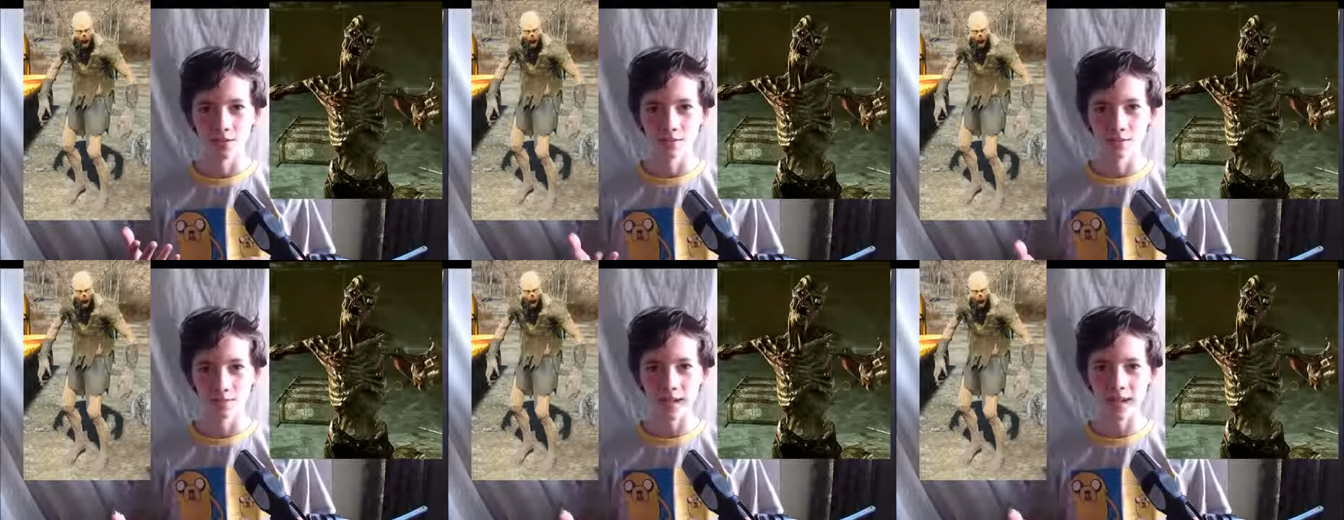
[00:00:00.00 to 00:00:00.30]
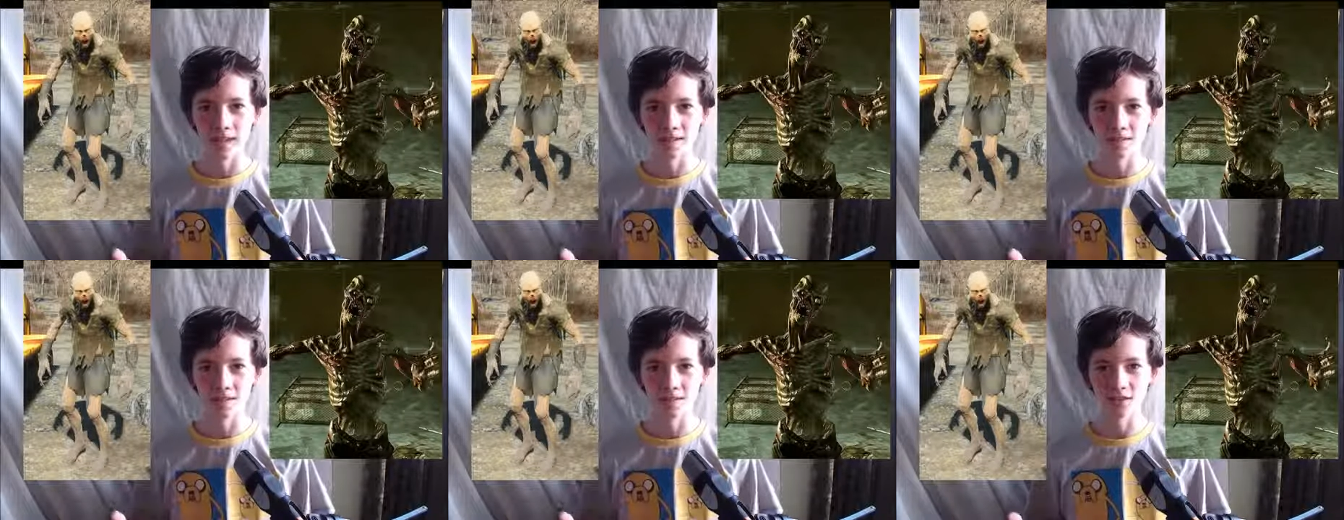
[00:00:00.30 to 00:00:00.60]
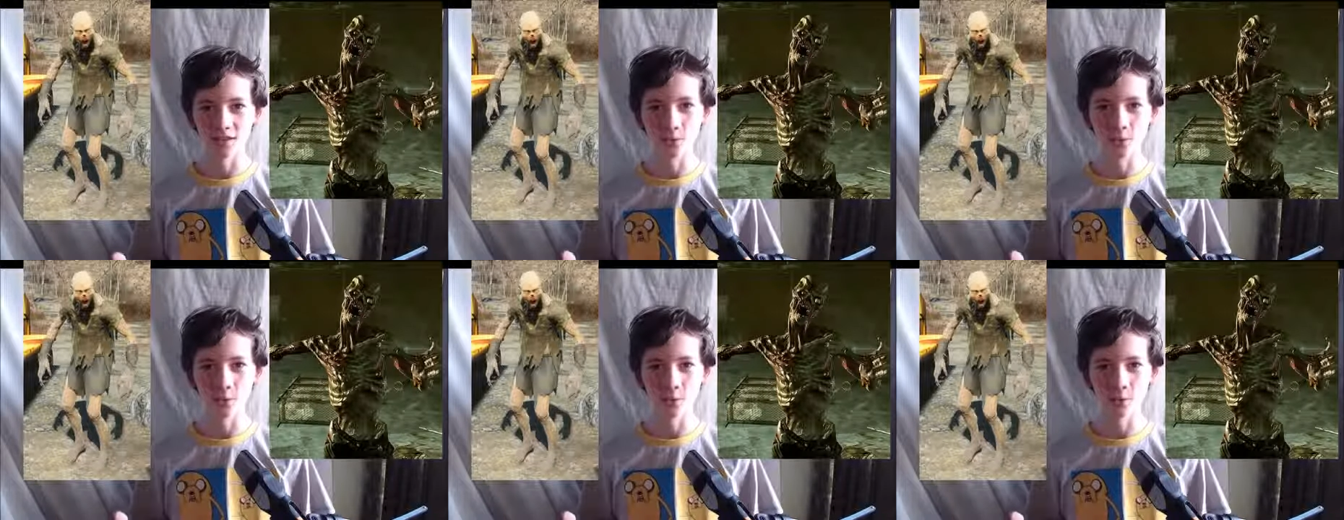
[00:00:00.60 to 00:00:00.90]
peasant
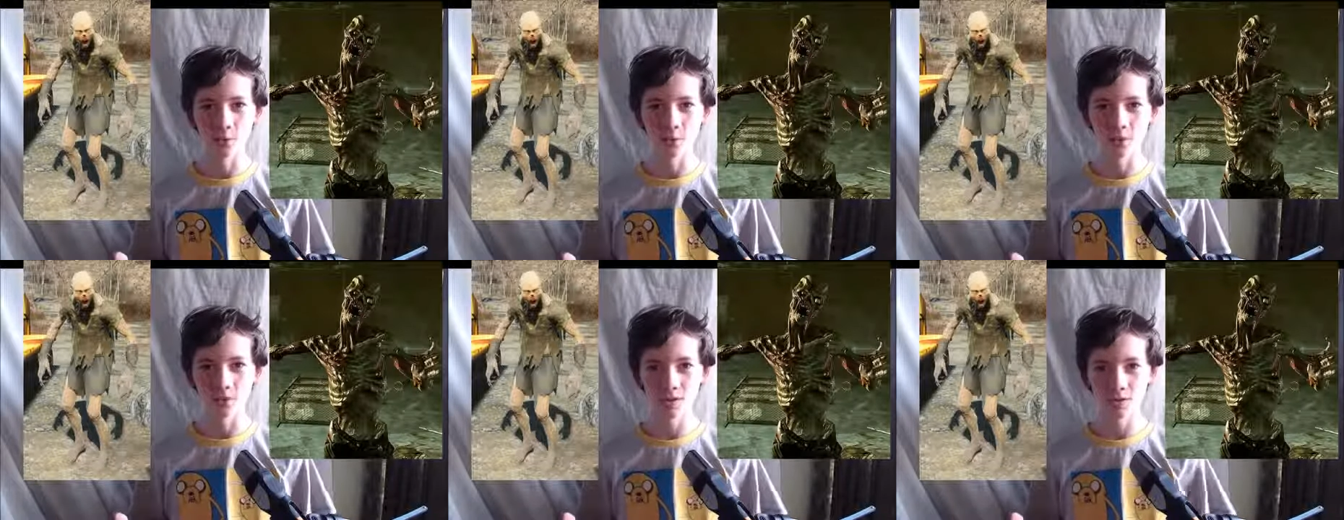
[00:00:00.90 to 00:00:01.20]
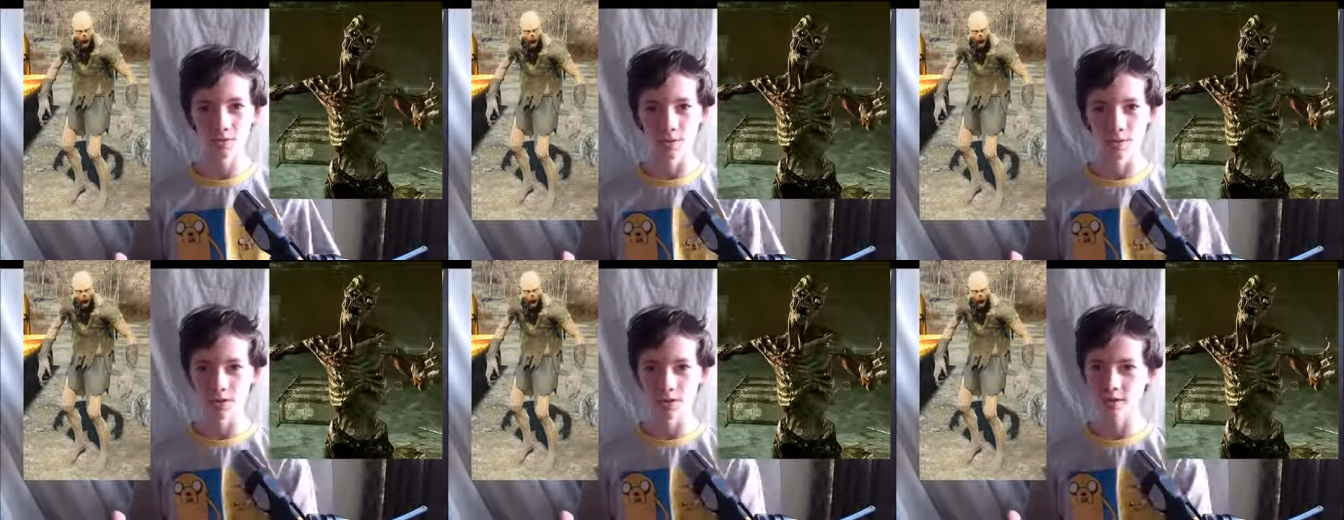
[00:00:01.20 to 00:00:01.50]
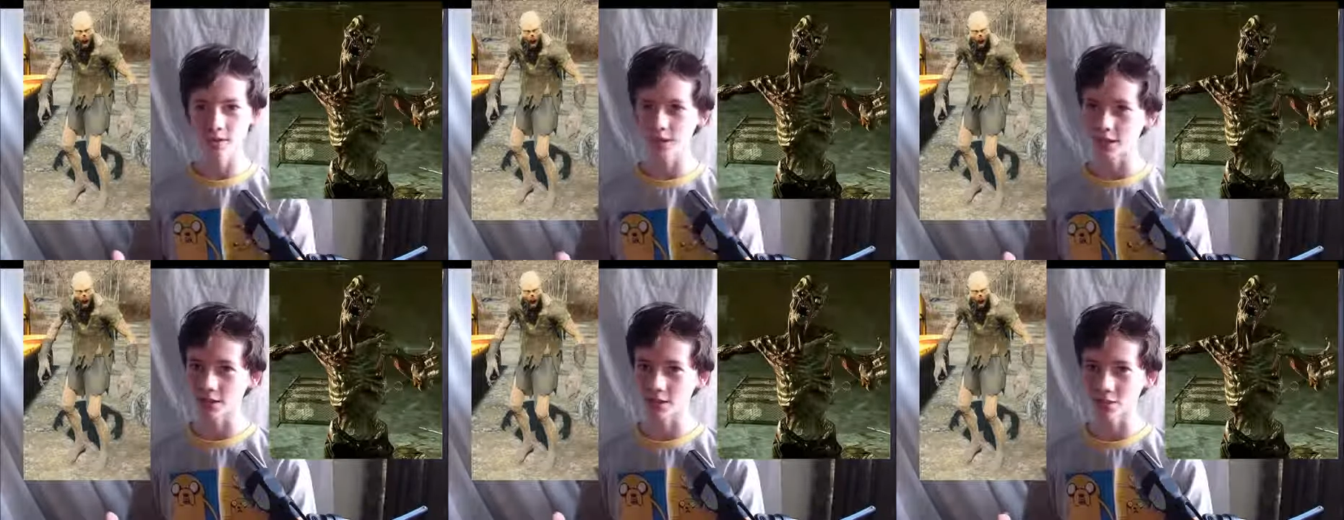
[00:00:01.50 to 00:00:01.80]
ghouls, but
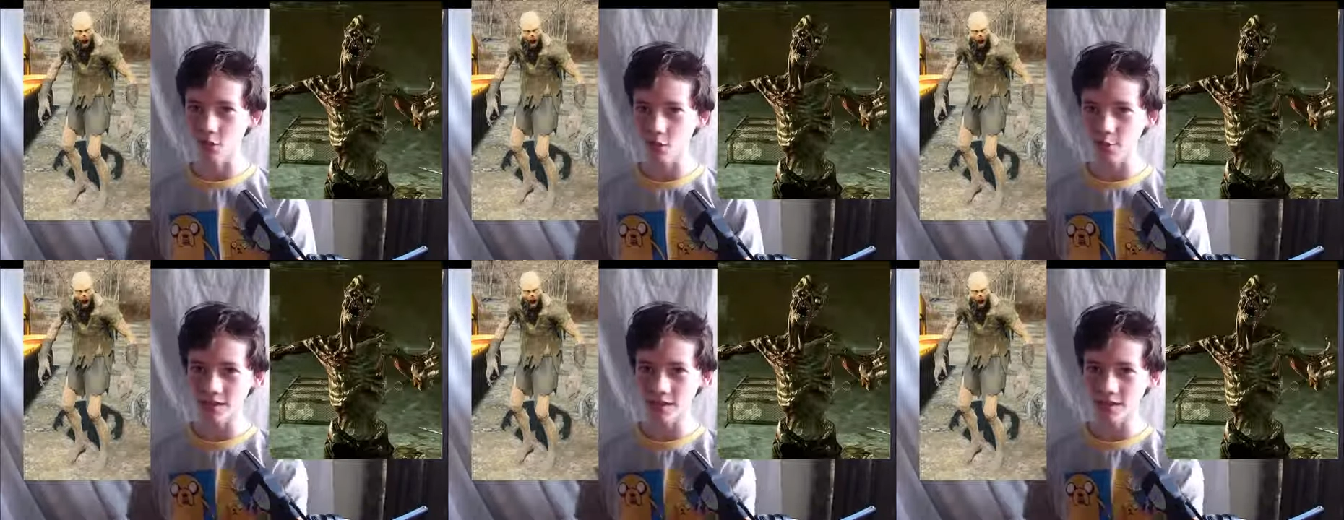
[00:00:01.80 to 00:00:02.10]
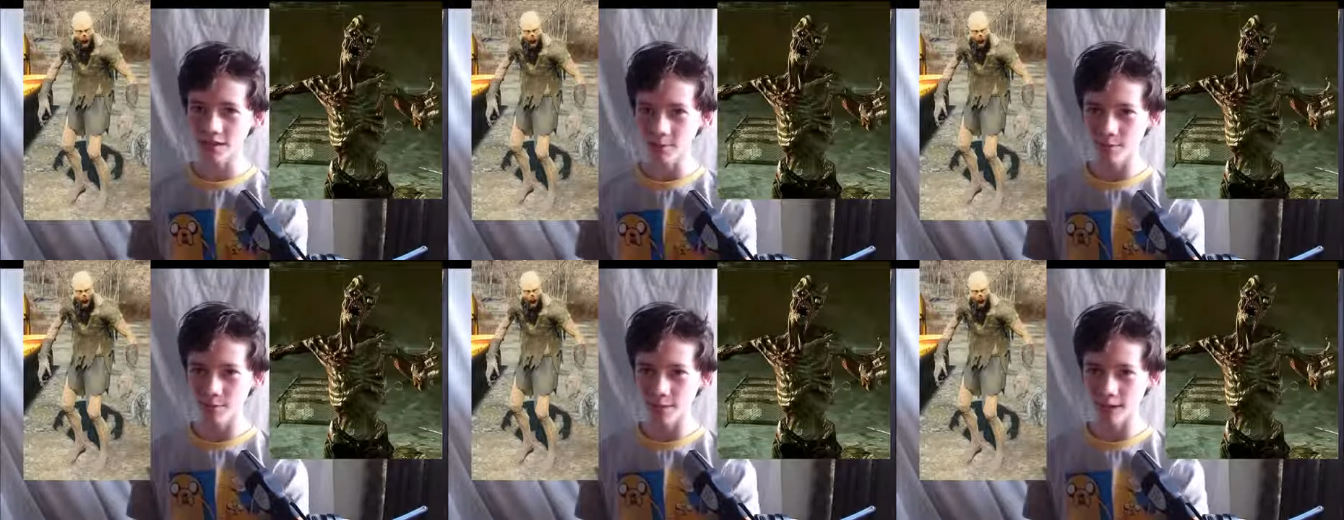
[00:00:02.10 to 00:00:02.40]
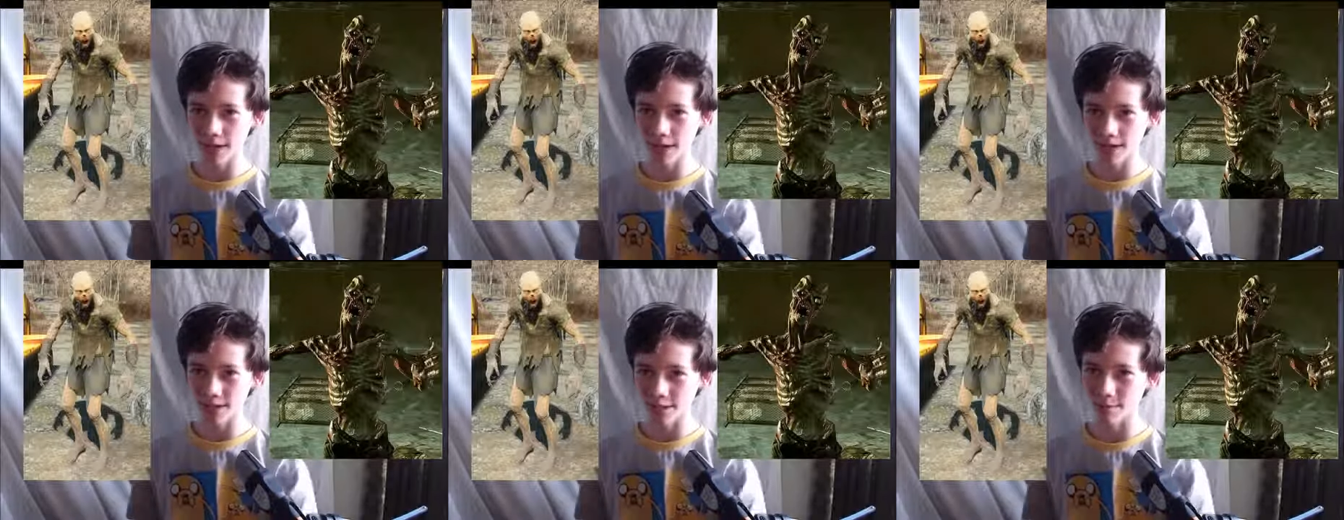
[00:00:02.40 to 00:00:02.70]
they're not meant to be
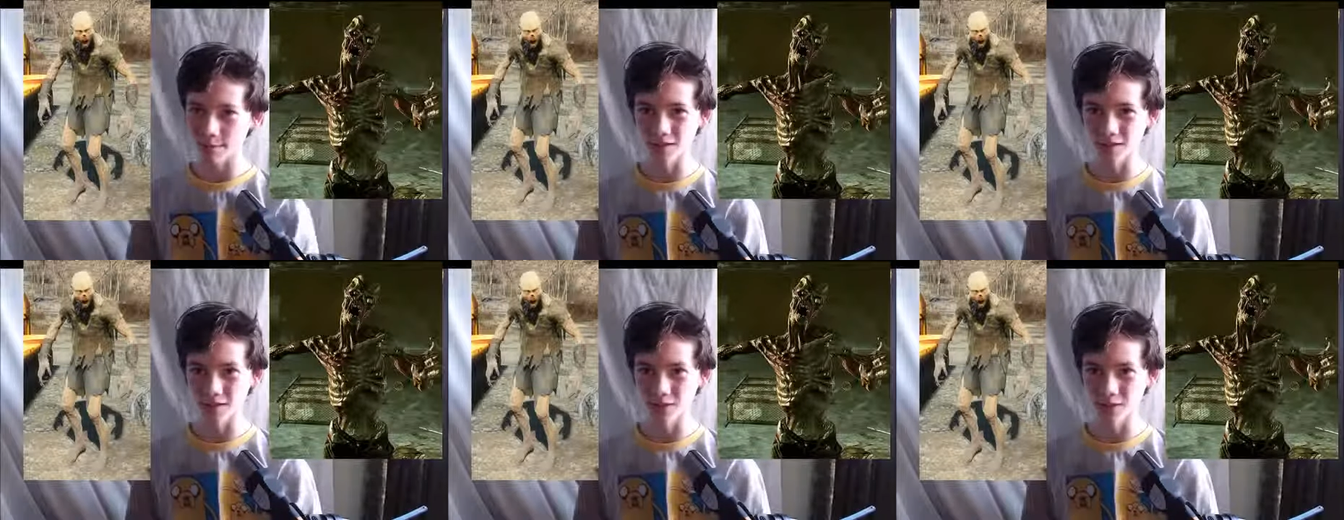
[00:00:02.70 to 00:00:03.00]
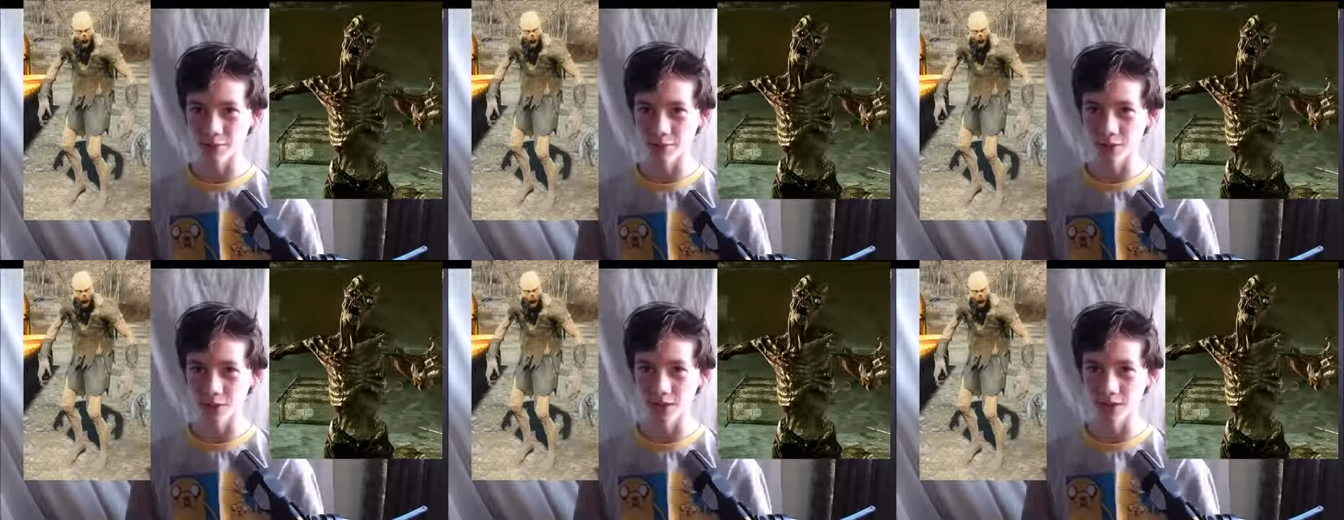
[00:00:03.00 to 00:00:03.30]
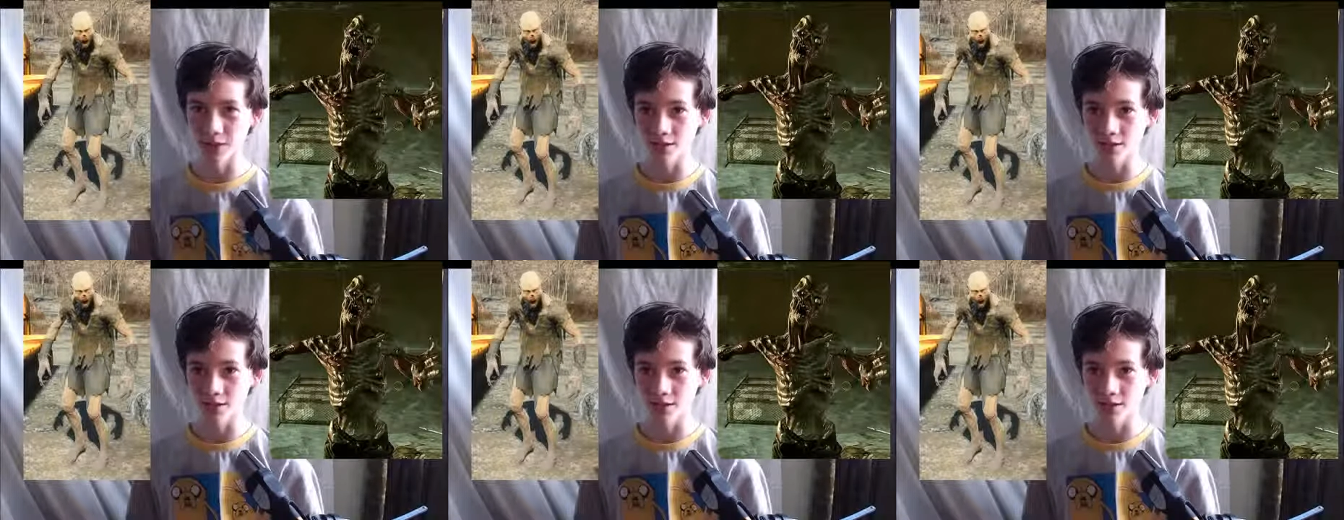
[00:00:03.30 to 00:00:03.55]
that. They're meant to be like,